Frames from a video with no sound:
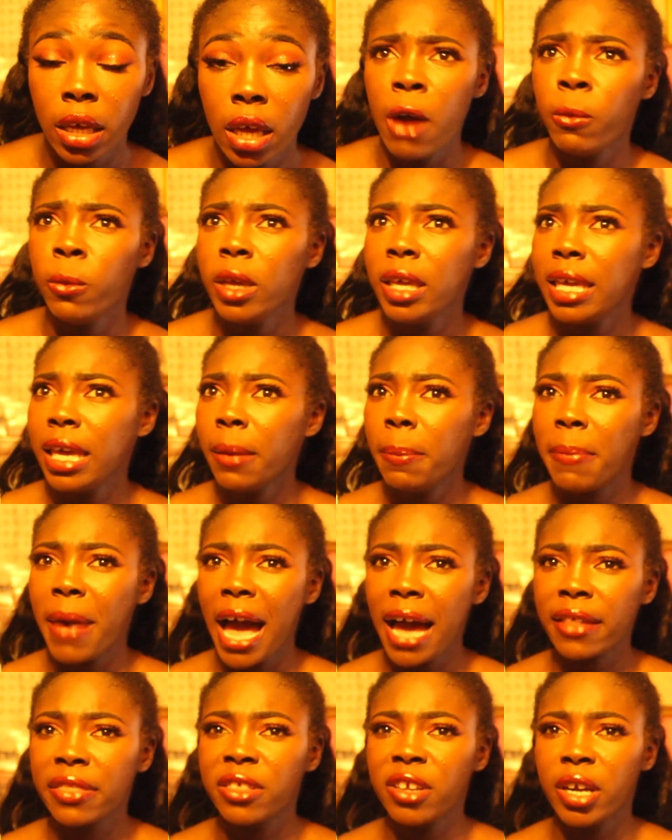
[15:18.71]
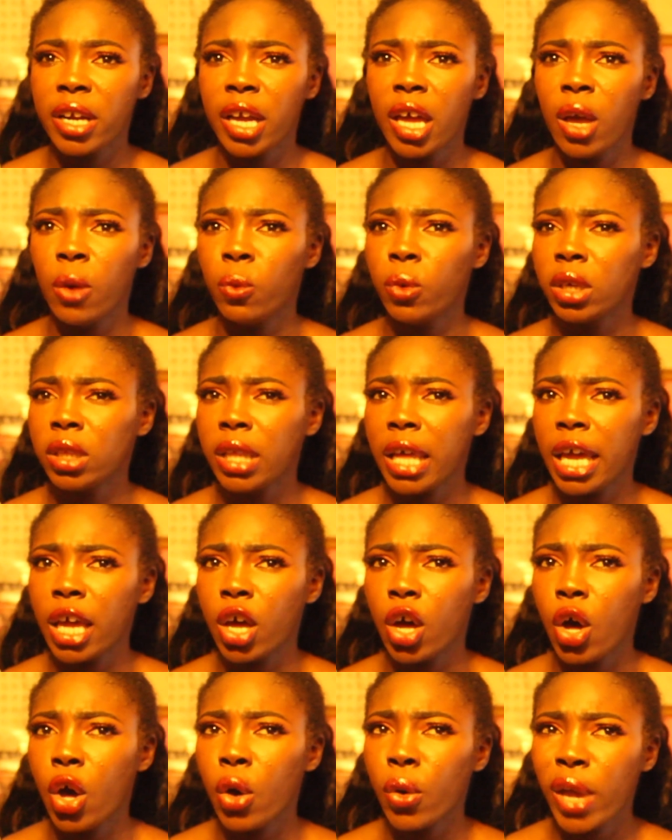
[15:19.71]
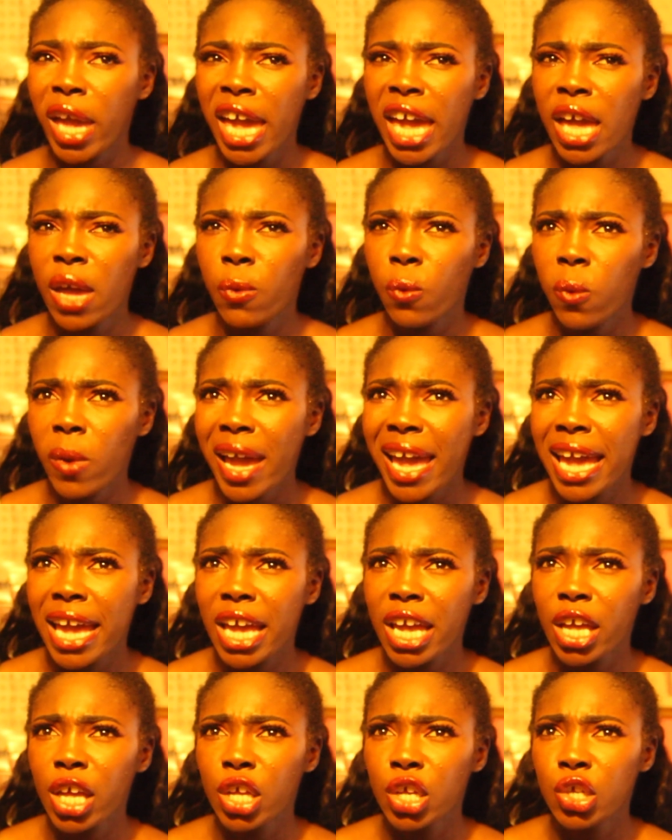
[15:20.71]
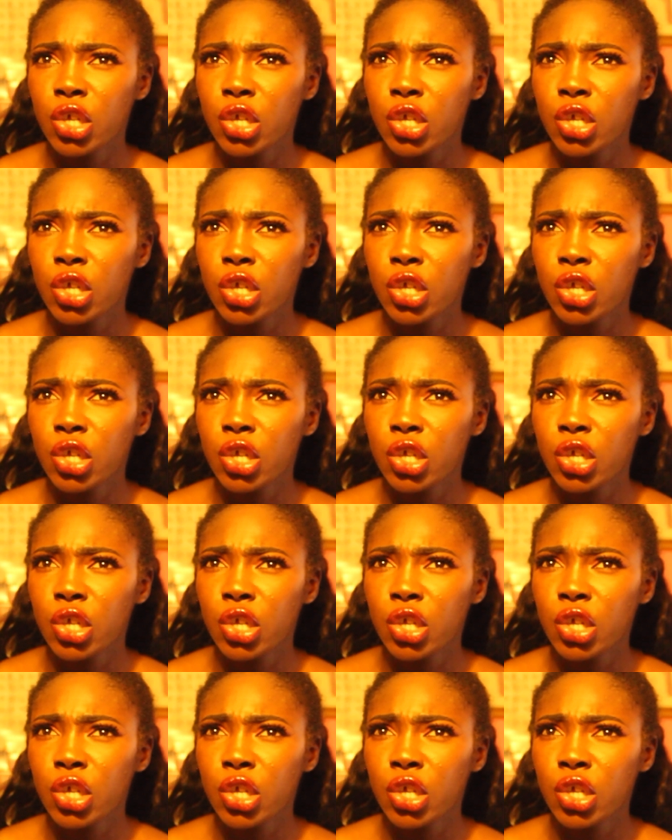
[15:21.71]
And we get back there, and we're like, okay, wait.